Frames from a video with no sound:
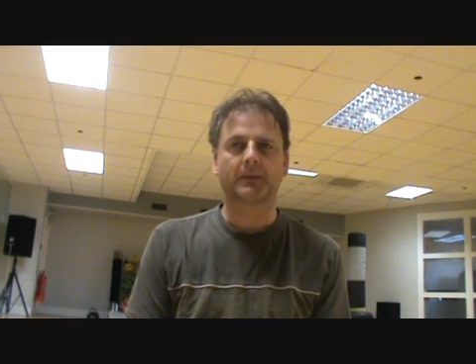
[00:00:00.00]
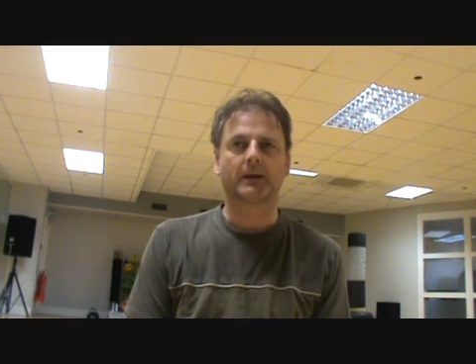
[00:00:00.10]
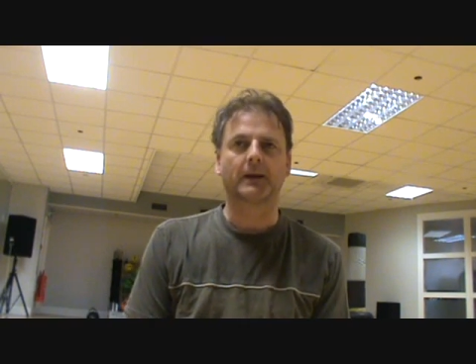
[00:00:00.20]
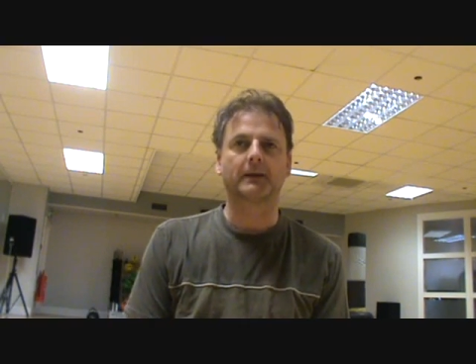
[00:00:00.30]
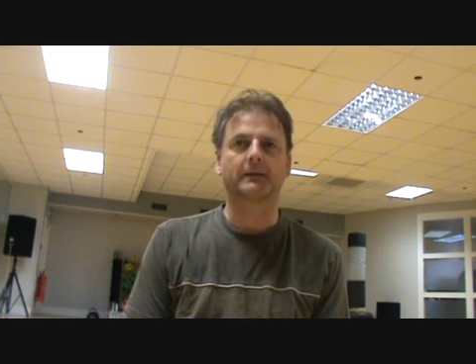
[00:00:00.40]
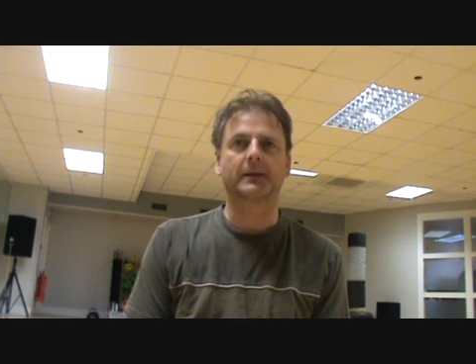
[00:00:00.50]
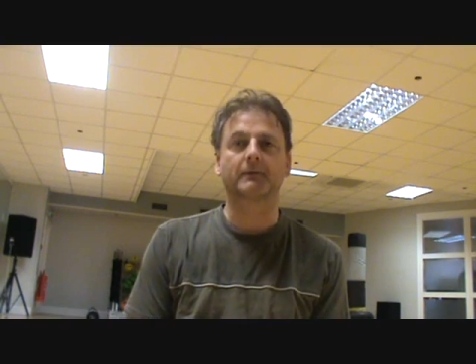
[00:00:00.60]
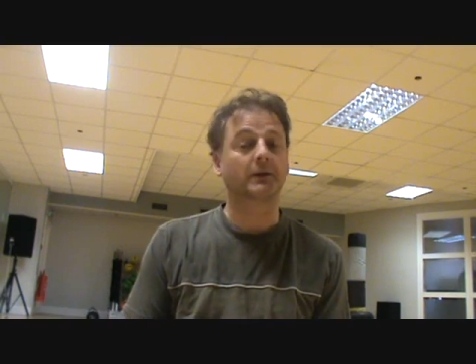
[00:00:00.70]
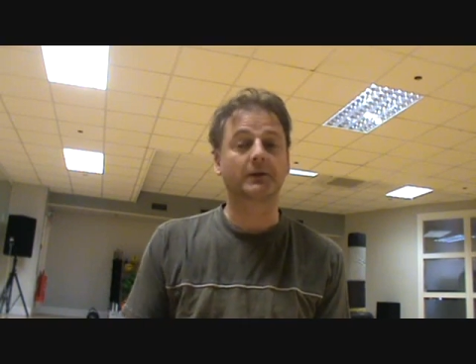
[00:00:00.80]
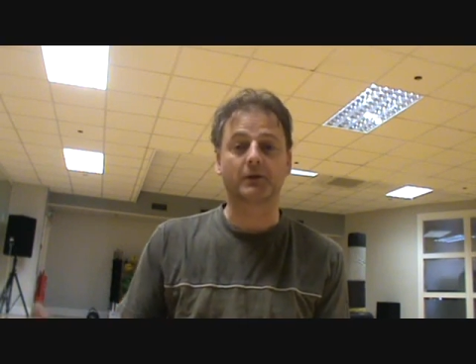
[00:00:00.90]
I
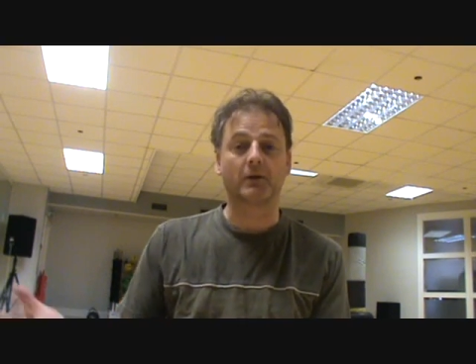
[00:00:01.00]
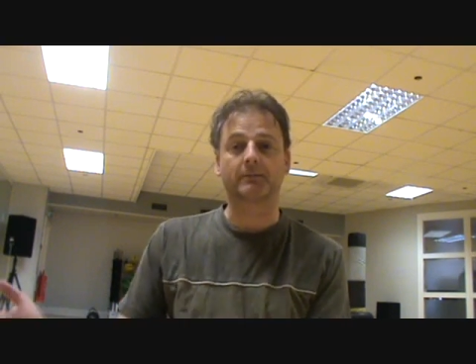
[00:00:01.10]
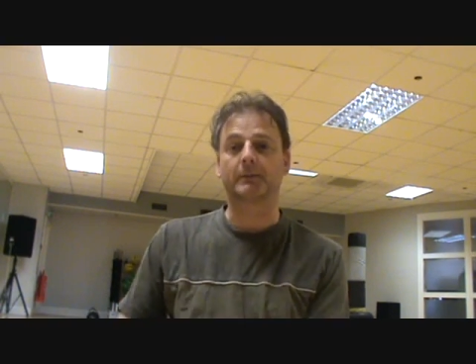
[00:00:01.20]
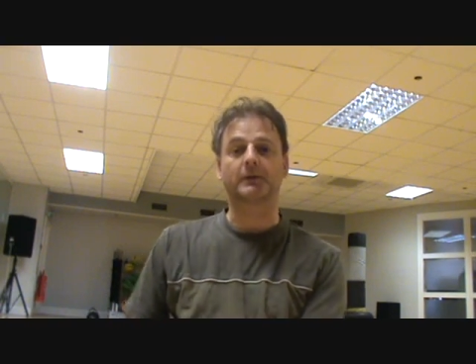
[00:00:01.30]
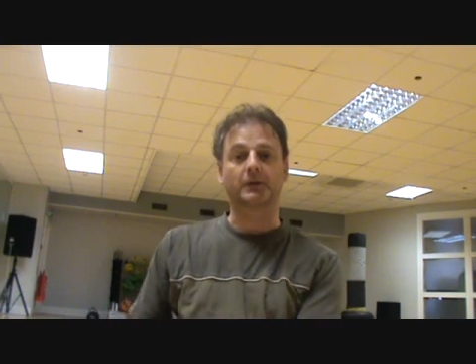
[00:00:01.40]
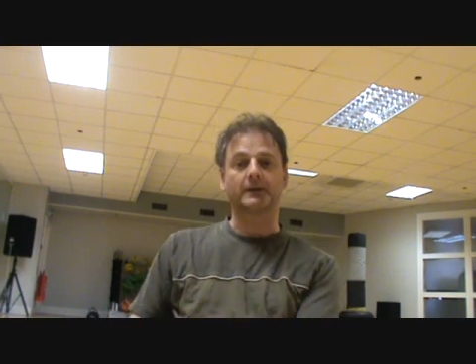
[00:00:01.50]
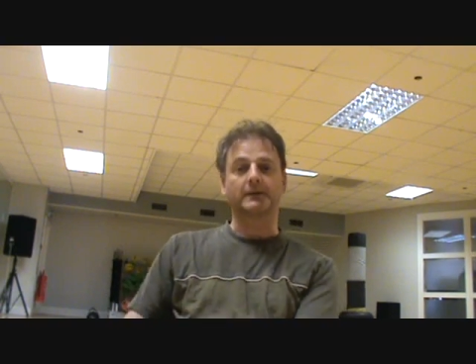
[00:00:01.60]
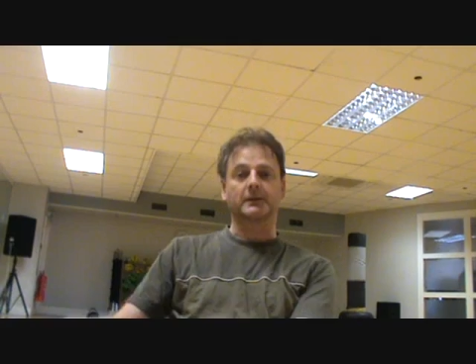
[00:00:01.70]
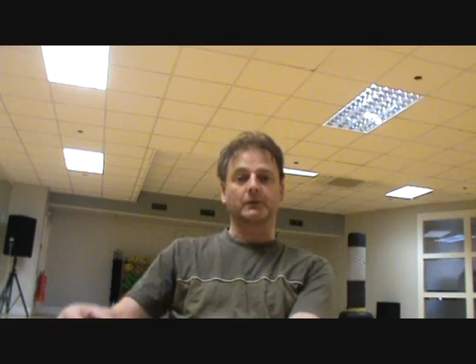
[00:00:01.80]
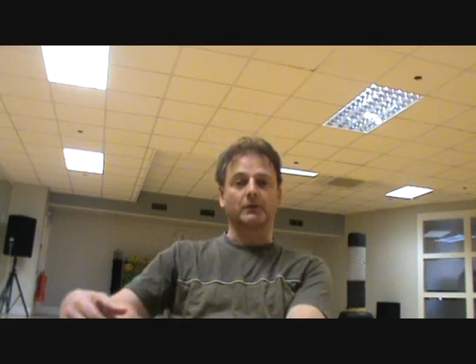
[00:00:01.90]
haven't done Scroff, I'm not trained
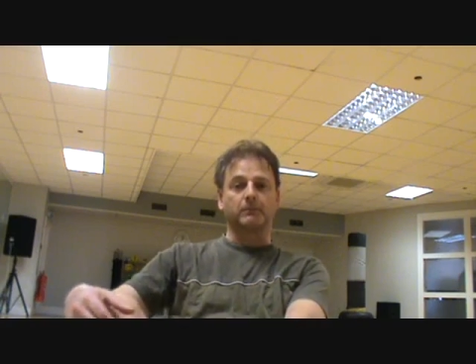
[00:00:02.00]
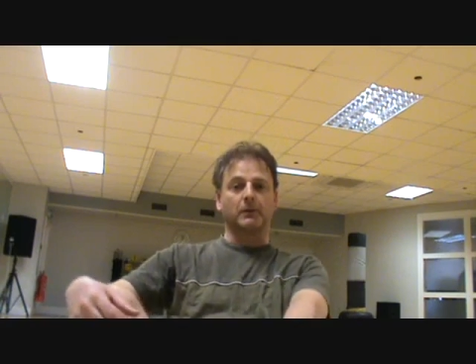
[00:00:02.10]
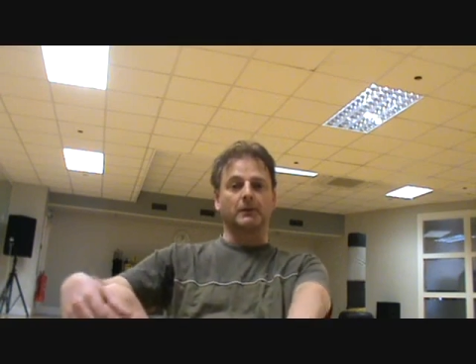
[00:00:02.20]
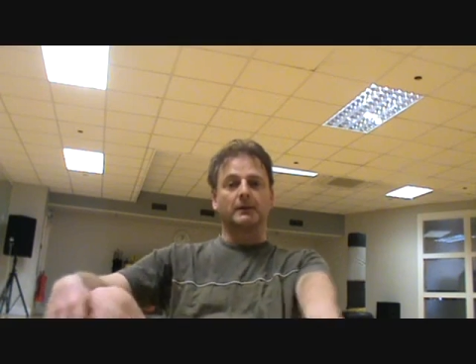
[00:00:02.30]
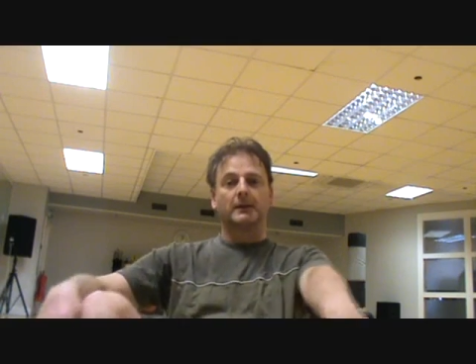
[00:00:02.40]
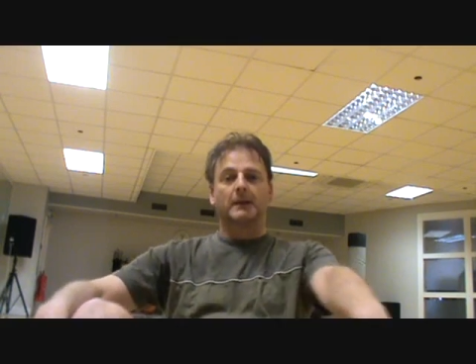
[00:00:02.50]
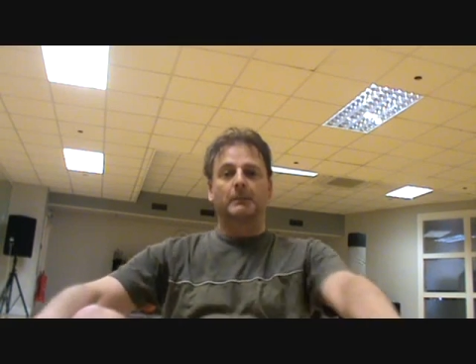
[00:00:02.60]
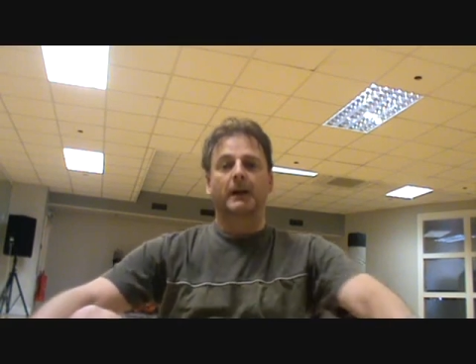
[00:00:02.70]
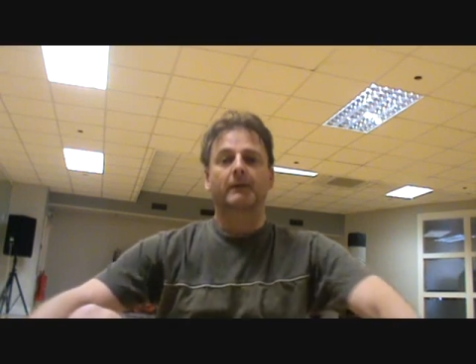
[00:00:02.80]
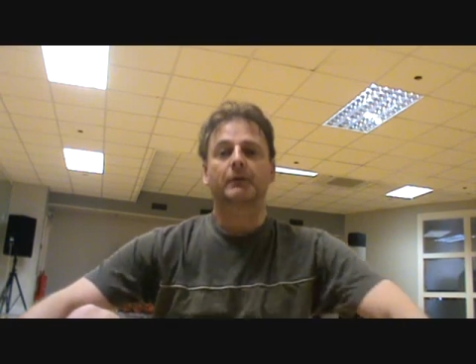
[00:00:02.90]
Scroff bod,
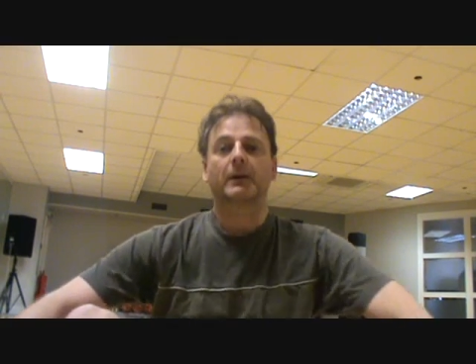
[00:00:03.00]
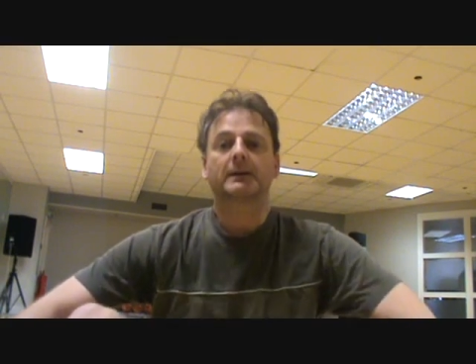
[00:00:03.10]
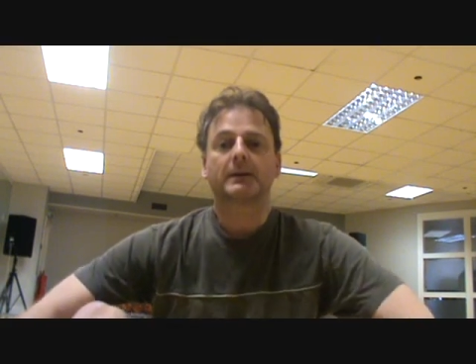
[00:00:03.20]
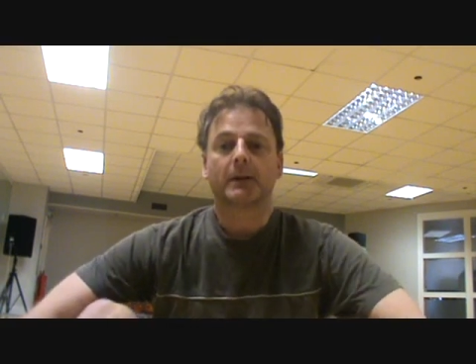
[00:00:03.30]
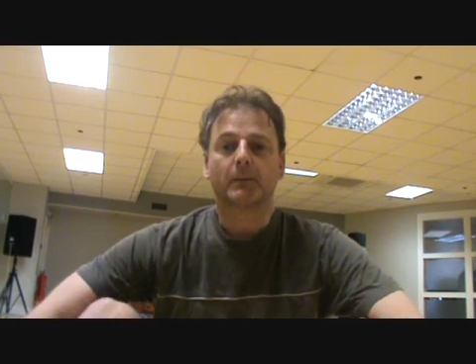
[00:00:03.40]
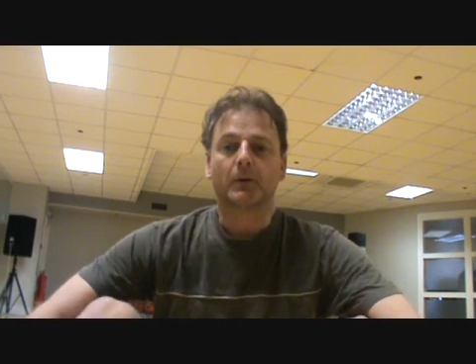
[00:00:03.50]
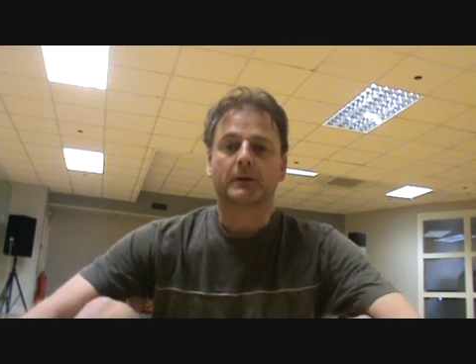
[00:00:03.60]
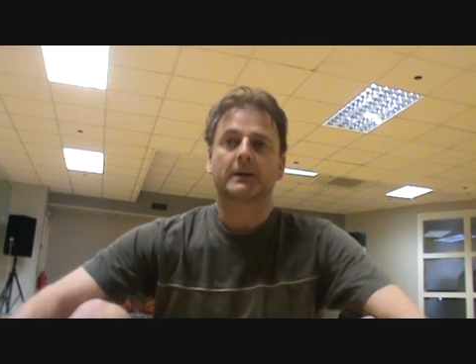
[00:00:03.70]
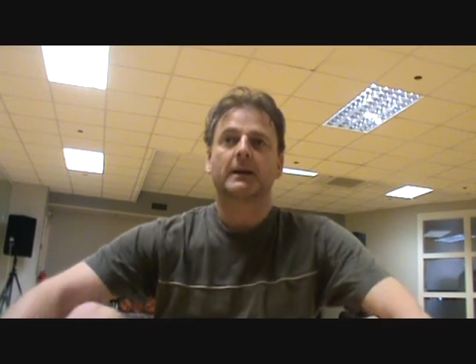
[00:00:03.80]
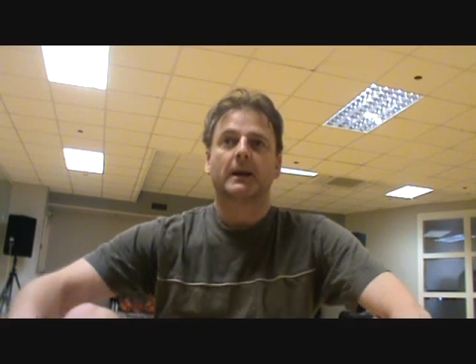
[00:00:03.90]
but having read some of the
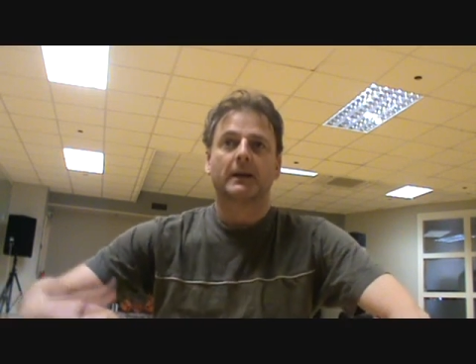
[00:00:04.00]
books,